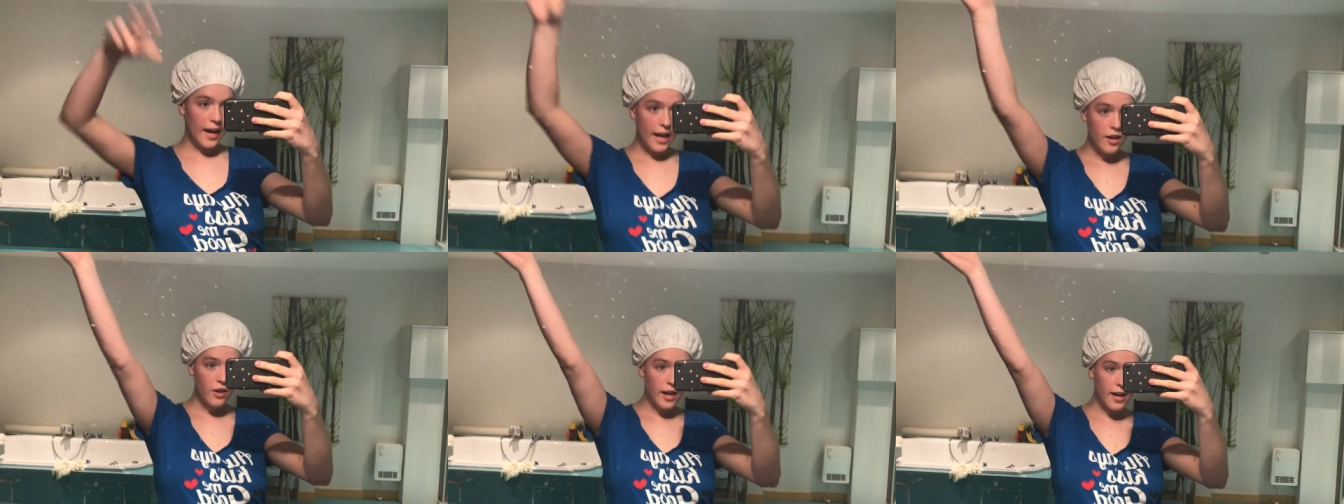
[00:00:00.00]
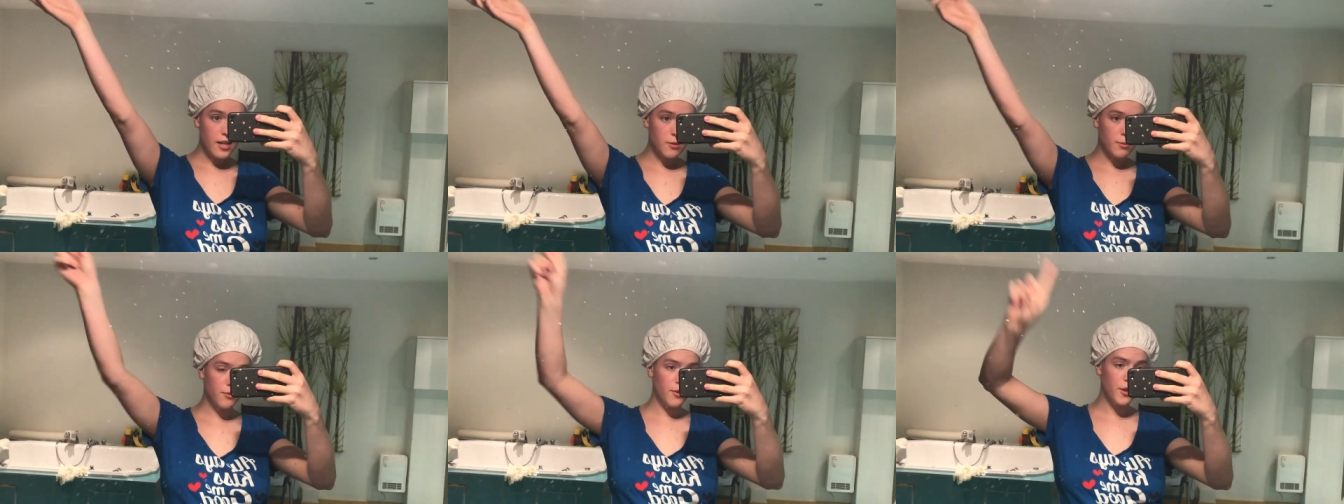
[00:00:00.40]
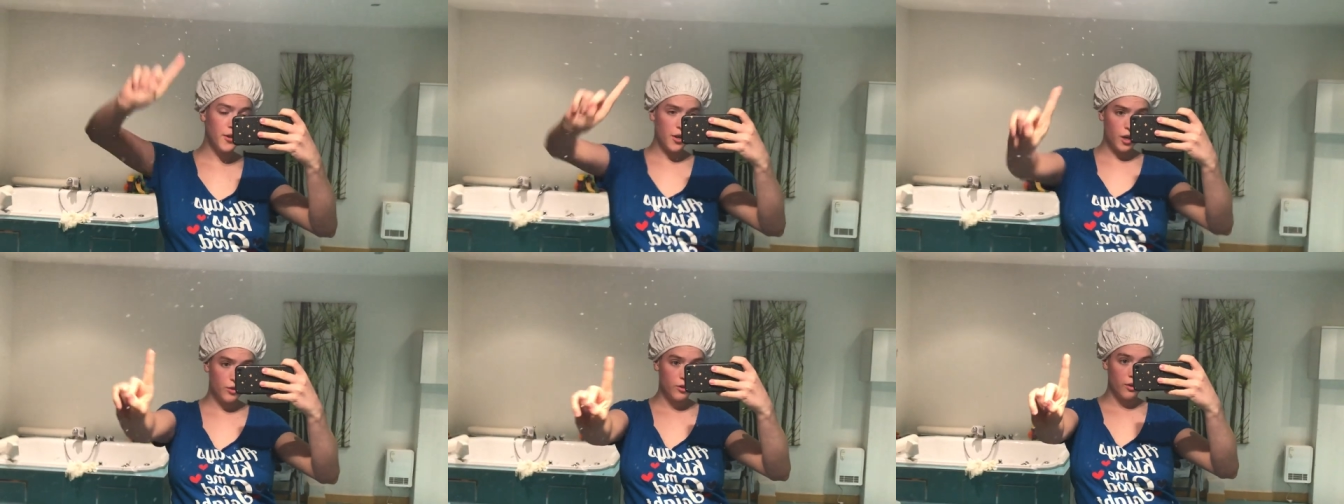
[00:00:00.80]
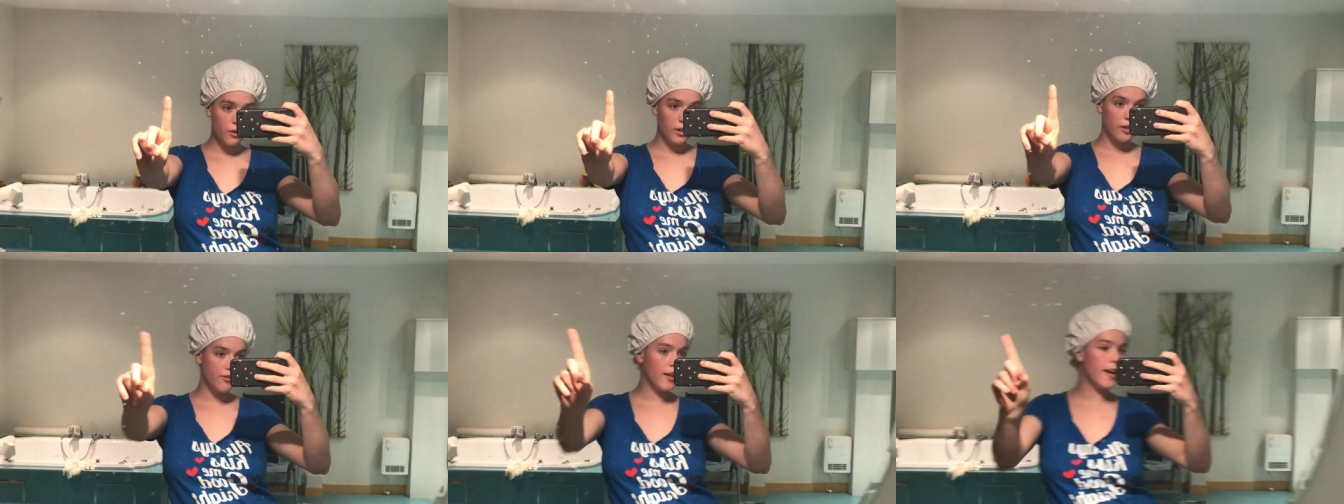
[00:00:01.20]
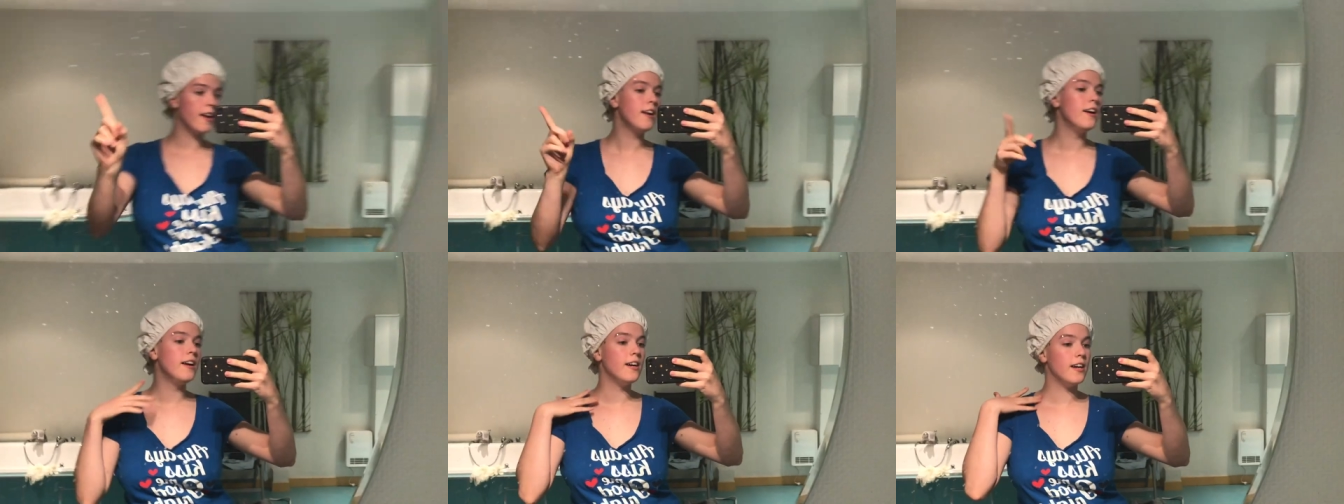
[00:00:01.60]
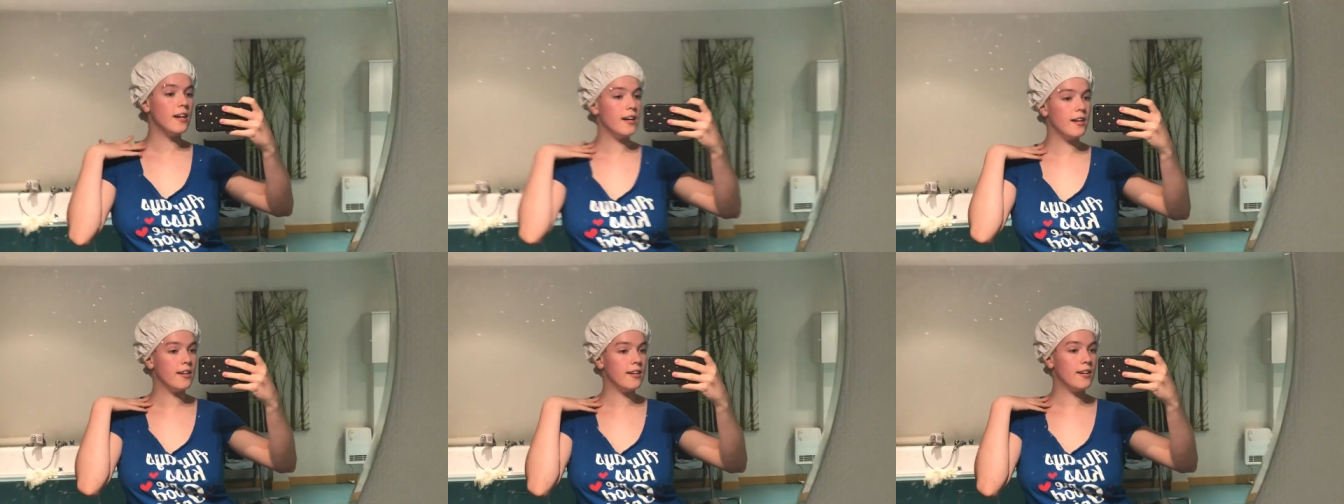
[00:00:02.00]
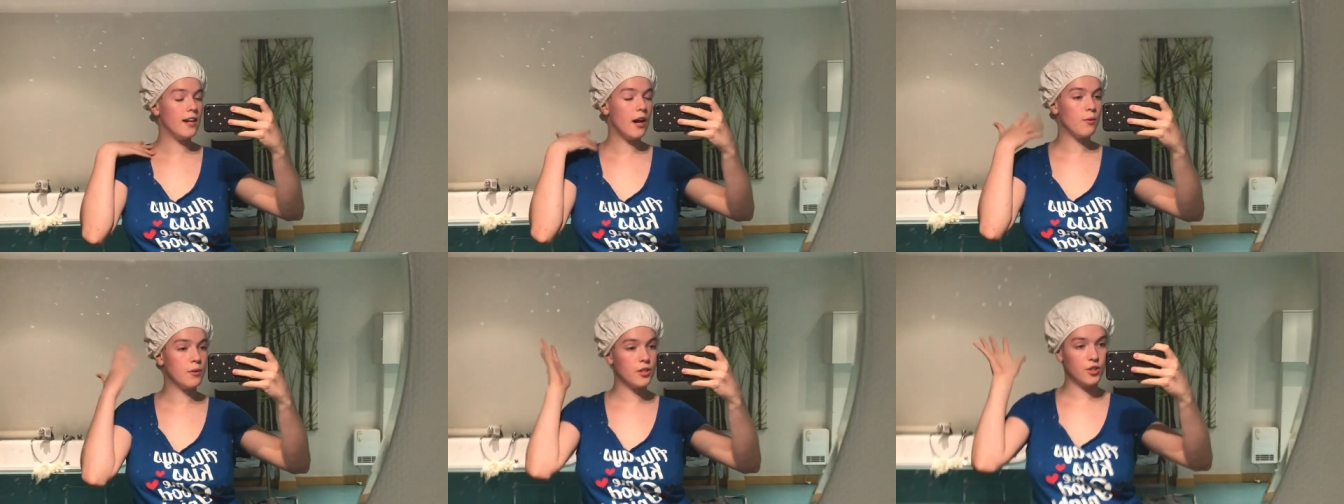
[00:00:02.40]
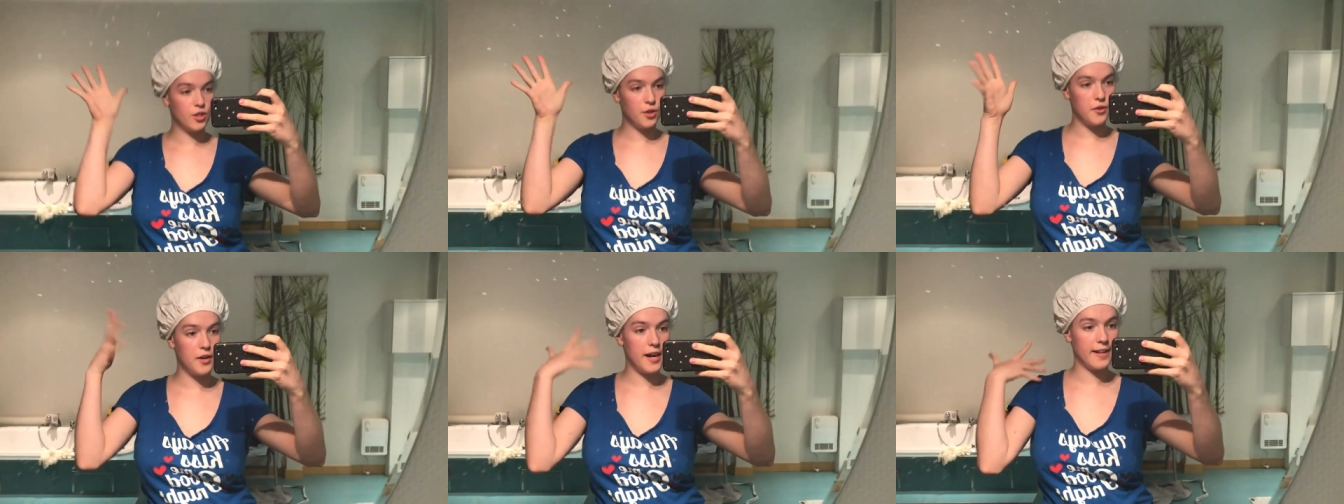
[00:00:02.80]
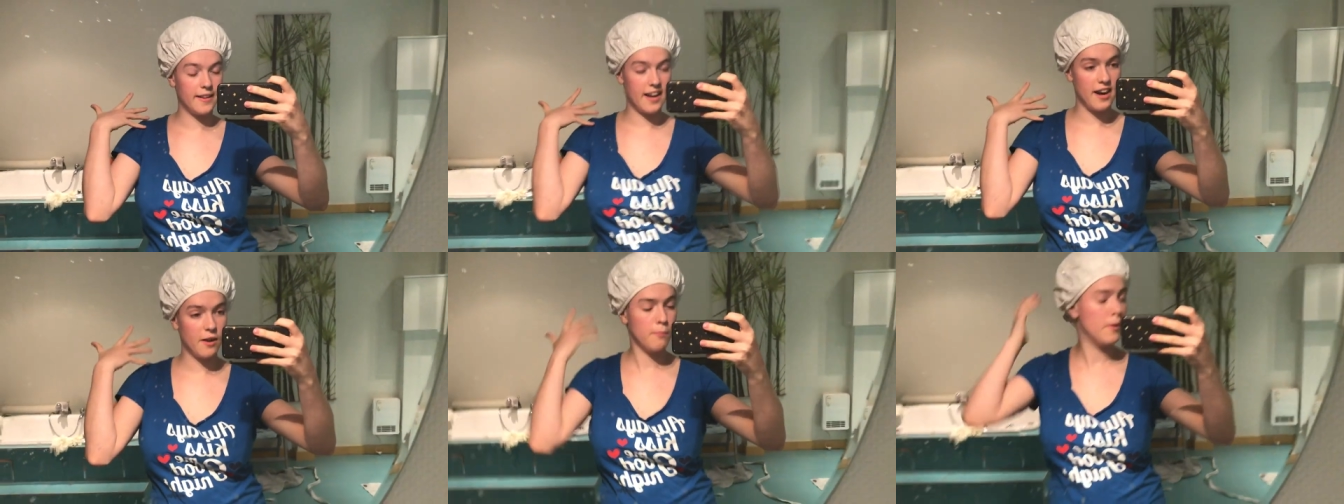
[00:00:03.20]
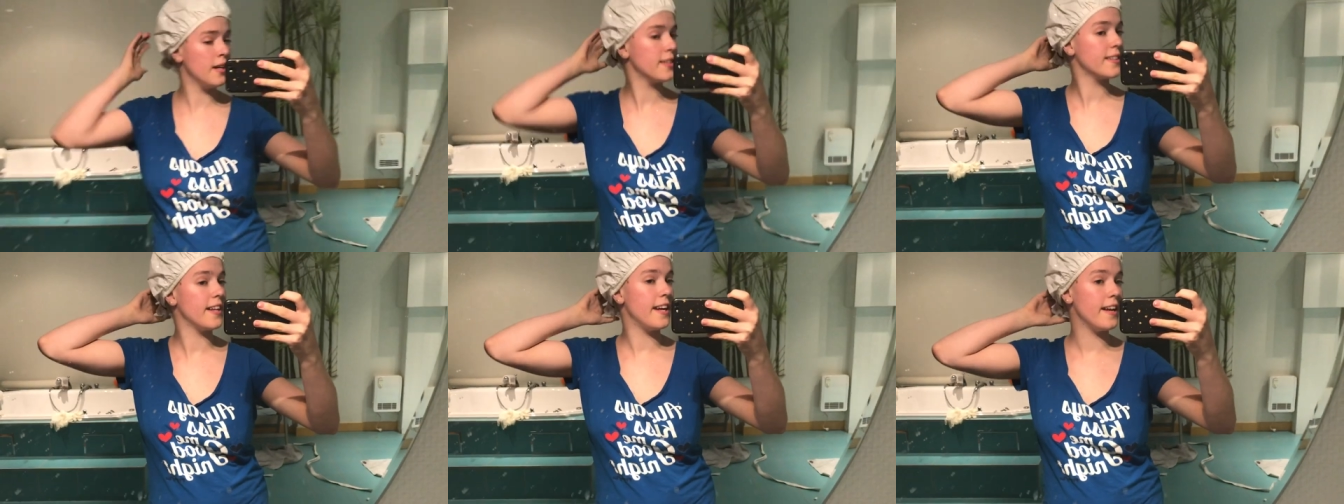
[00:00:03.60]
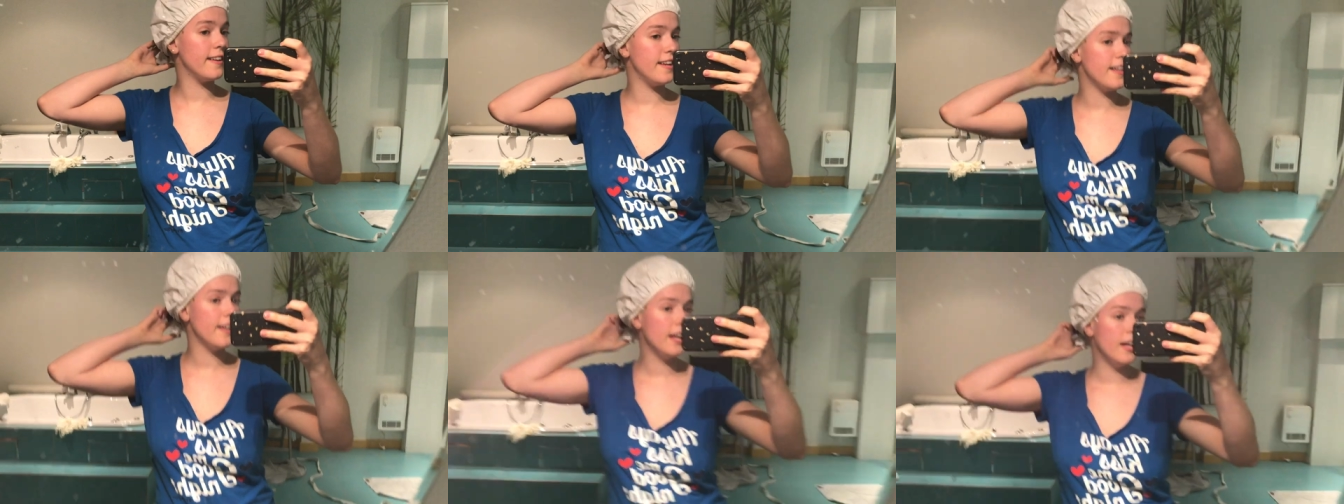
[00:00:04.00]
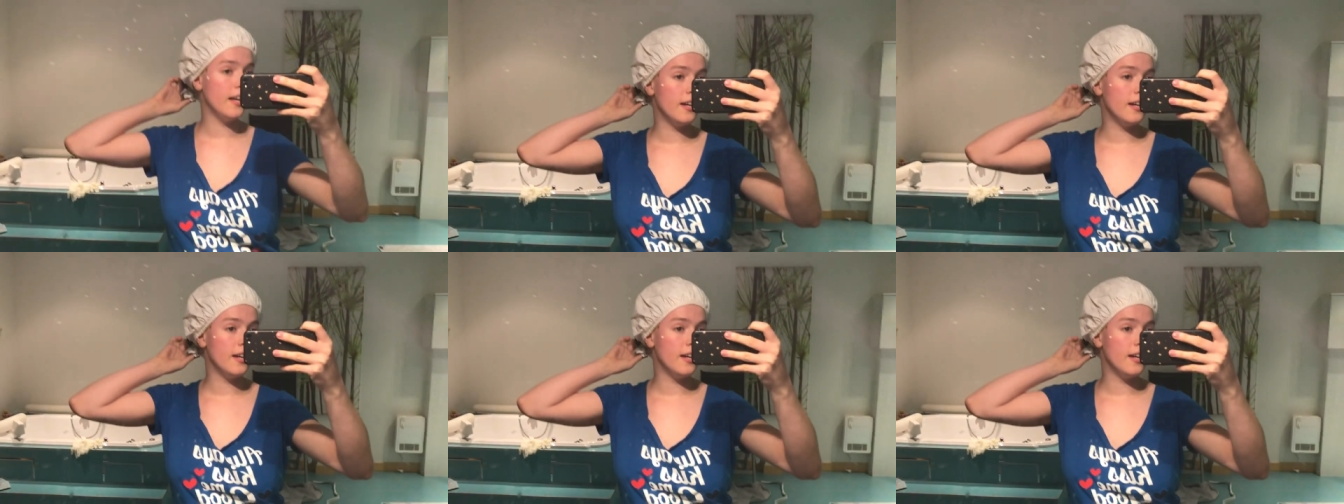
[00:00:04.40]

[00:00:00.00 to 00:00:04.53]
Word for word: Hi guys, before you go, don't leave yet. Uh, I want to show you like the hair mask that I did.